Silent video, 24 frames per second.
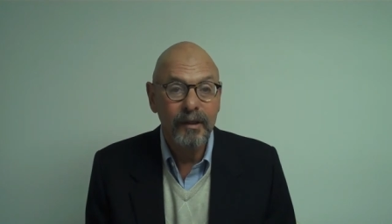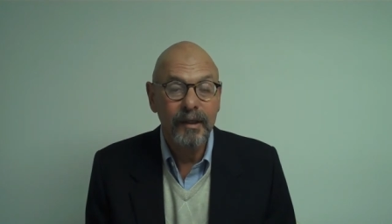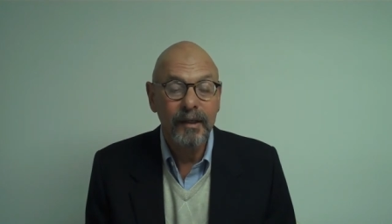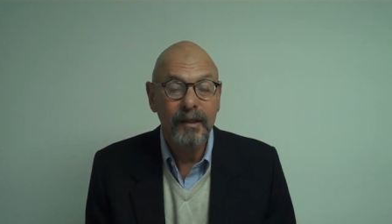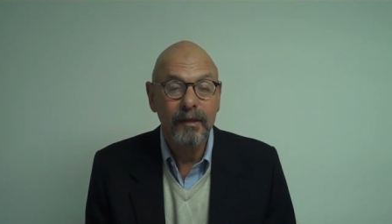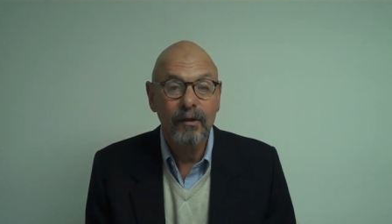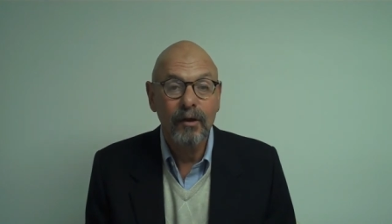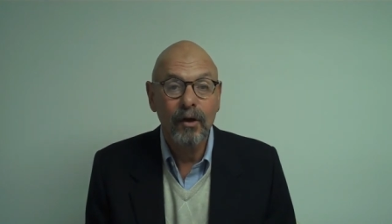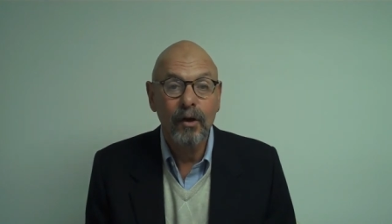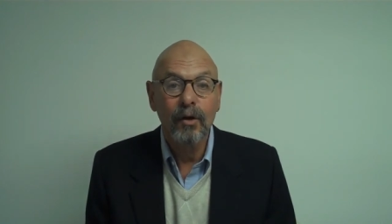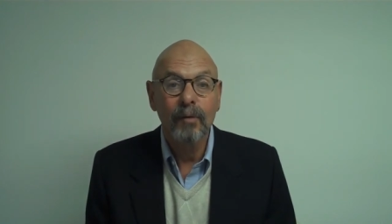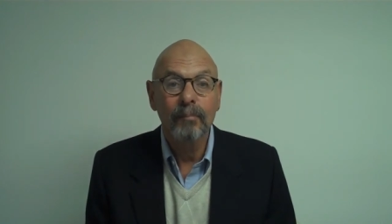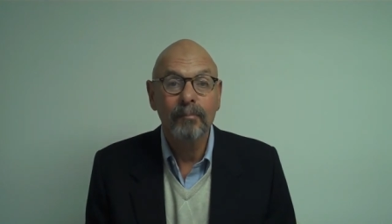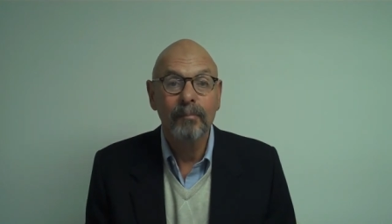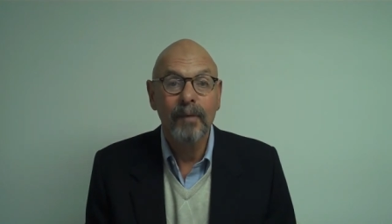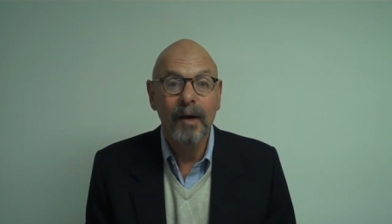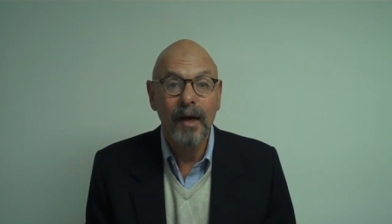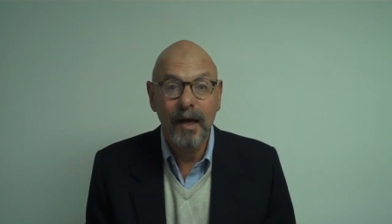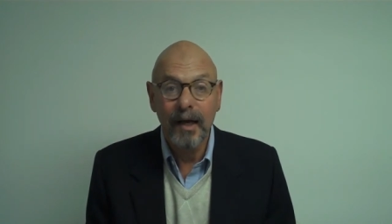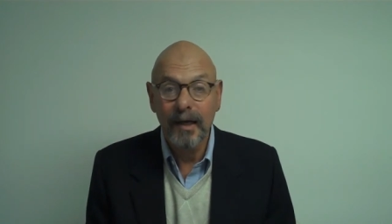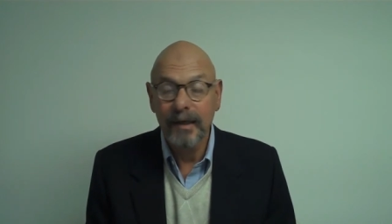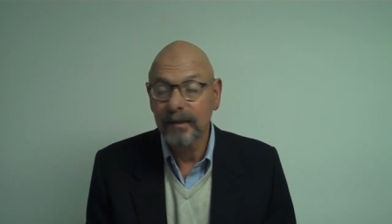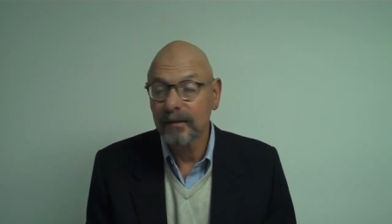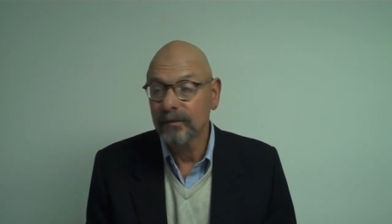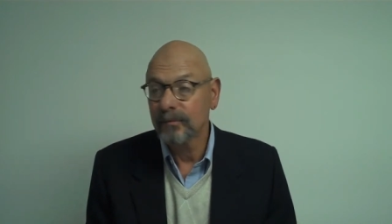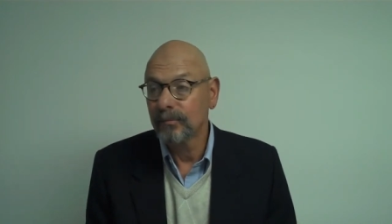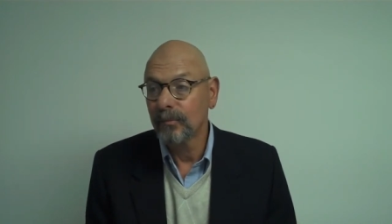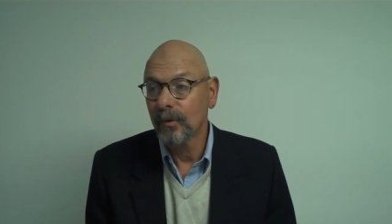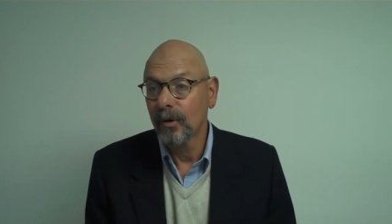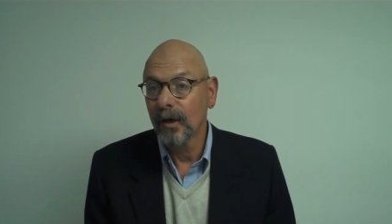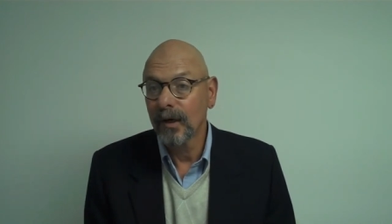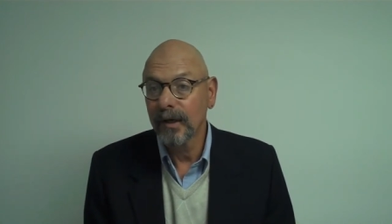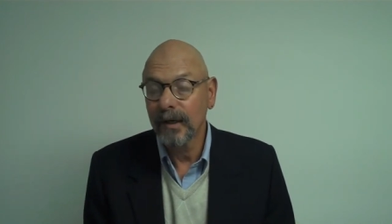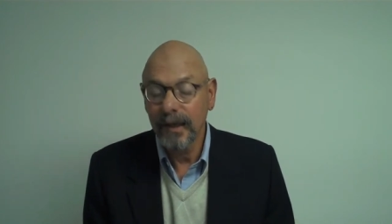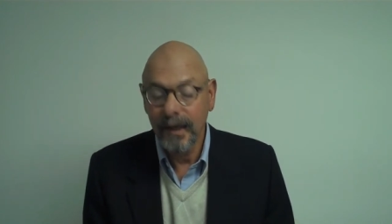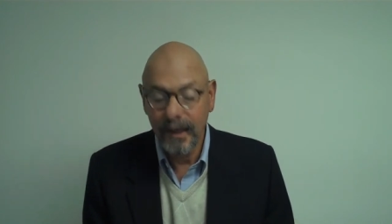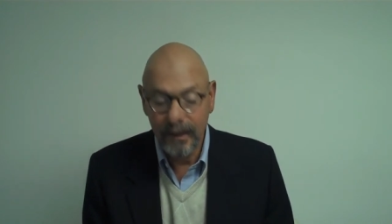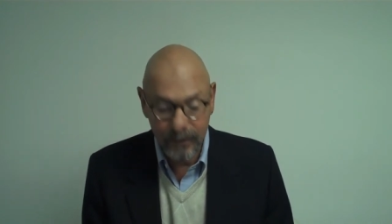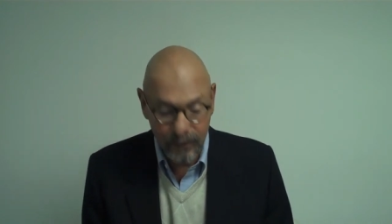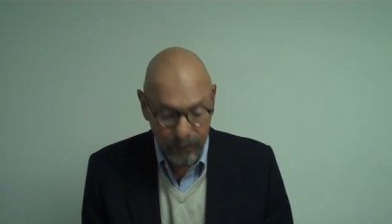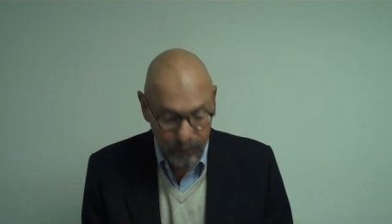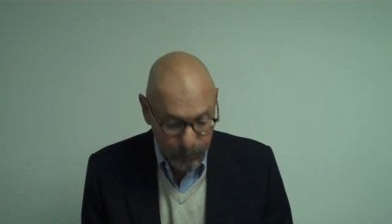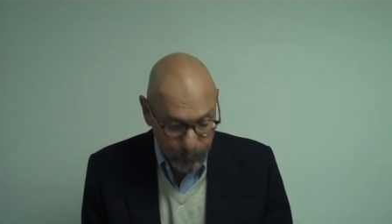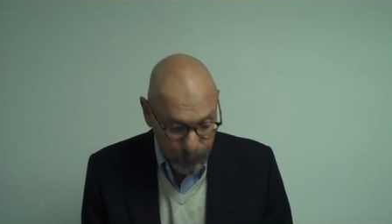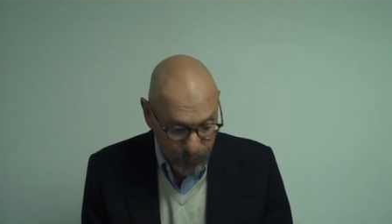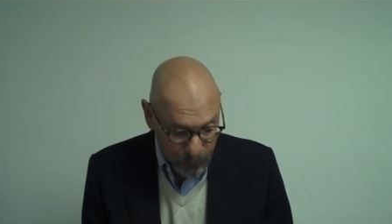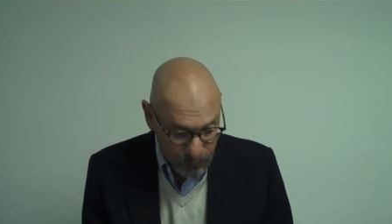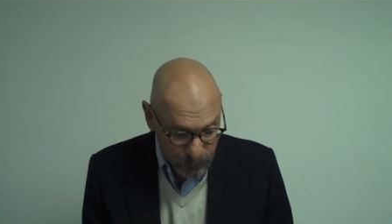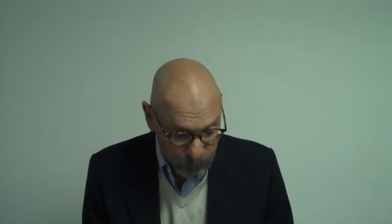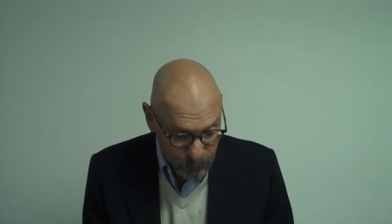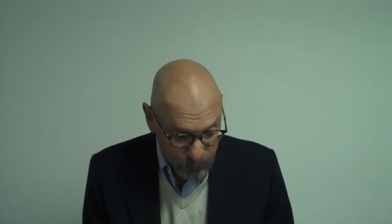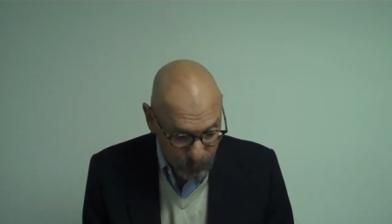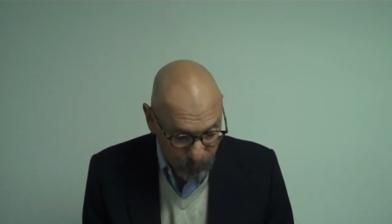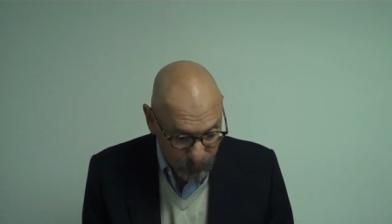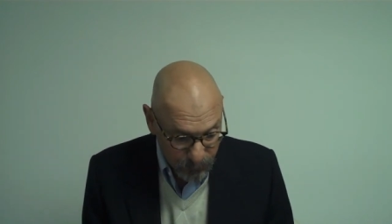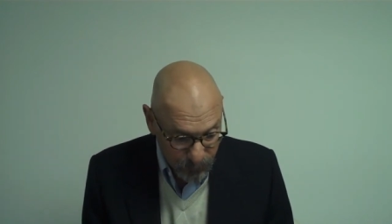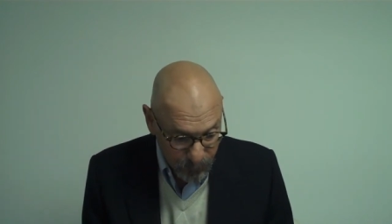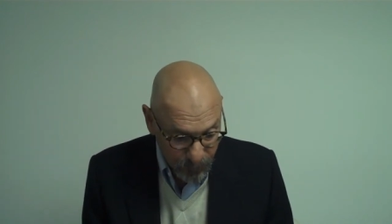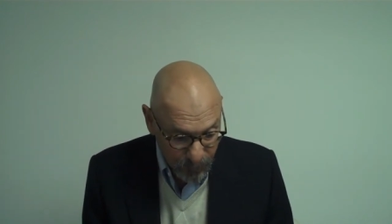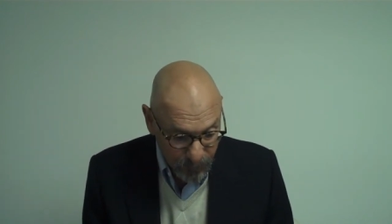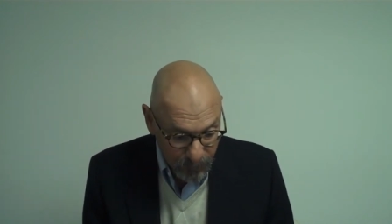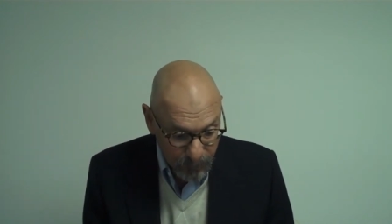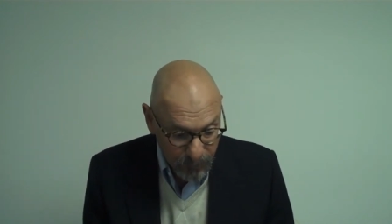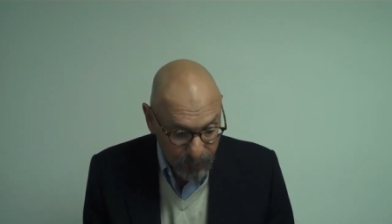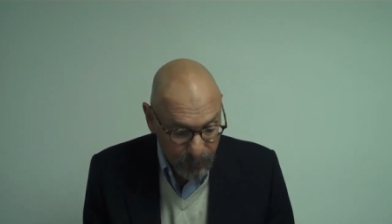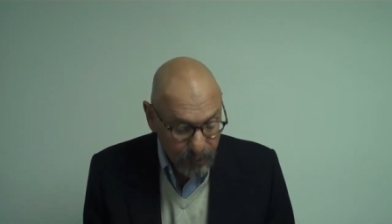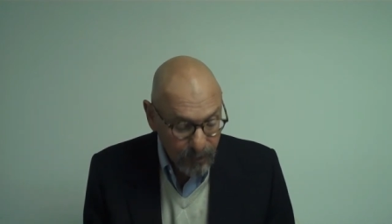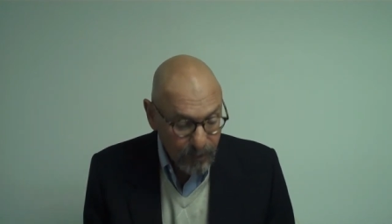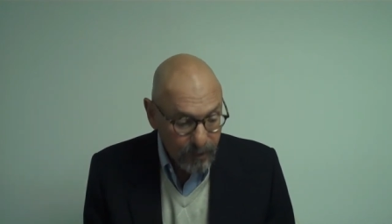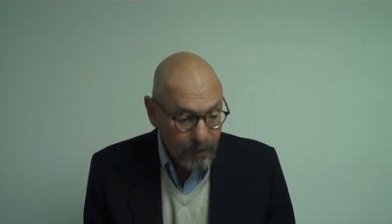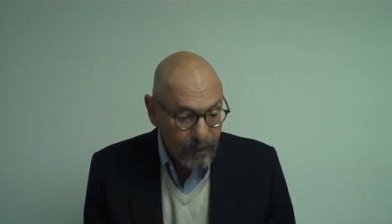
in her mind Mark had this picture of her